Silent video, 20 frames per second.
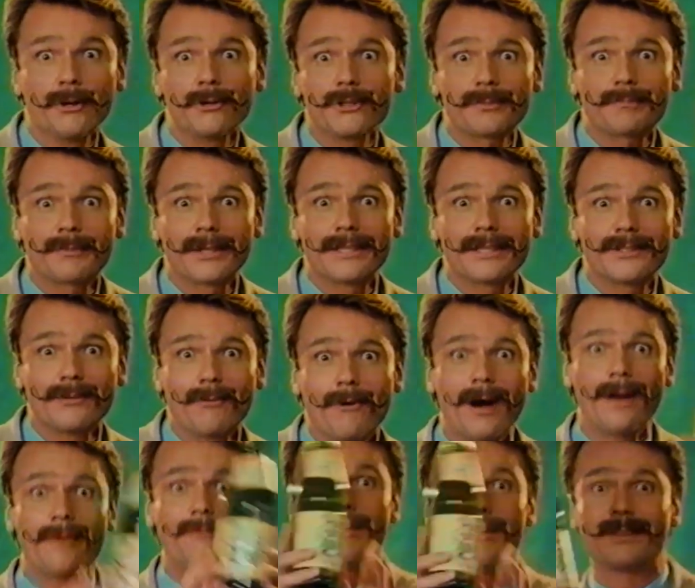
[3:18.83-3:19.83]
Pure Spring's the
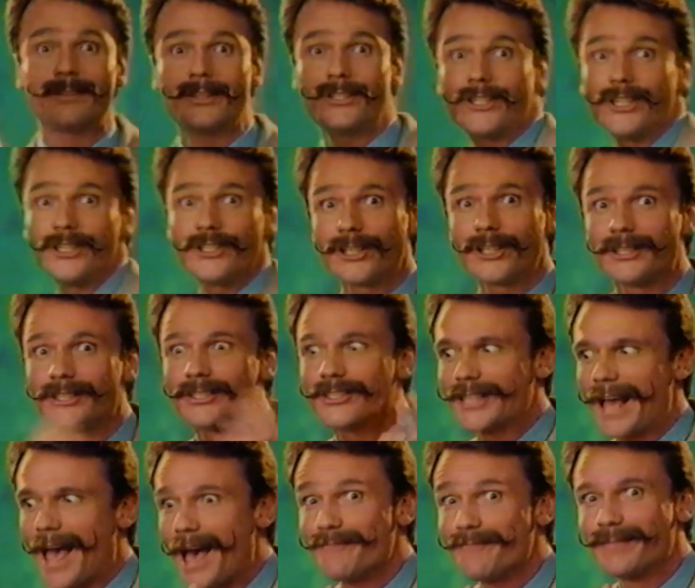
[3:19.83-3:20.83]
one with the ginger
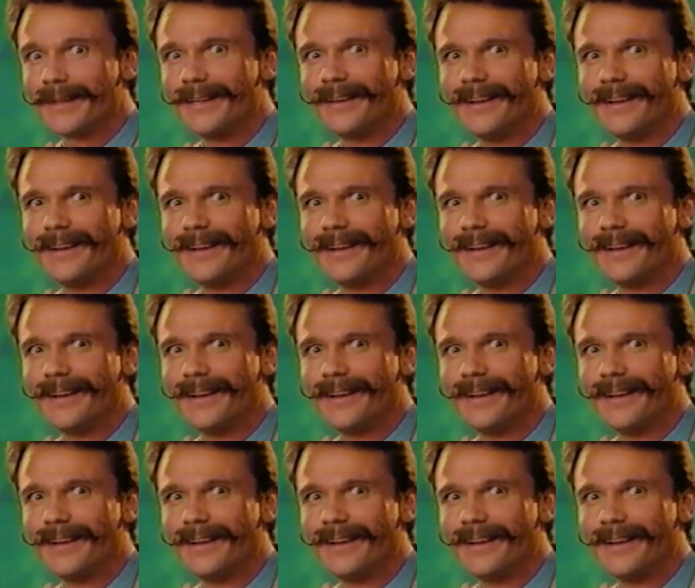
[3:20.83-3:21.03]
snap.